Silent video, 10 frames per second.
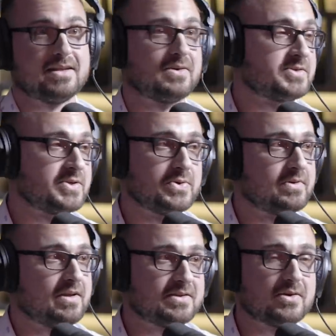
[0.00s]
it turns you
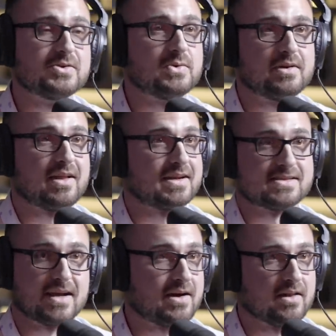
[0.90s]
into it turns you into like
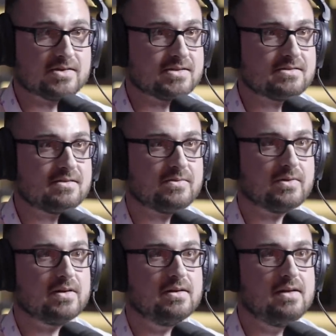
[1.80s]
a psychologist
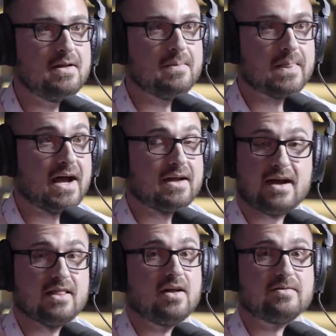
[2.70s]
for really? real.
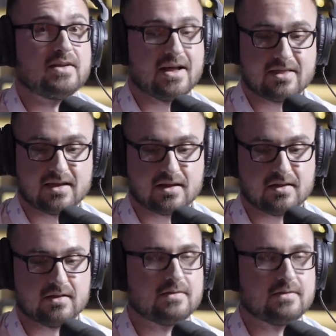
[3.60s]
I, I love it. I think is it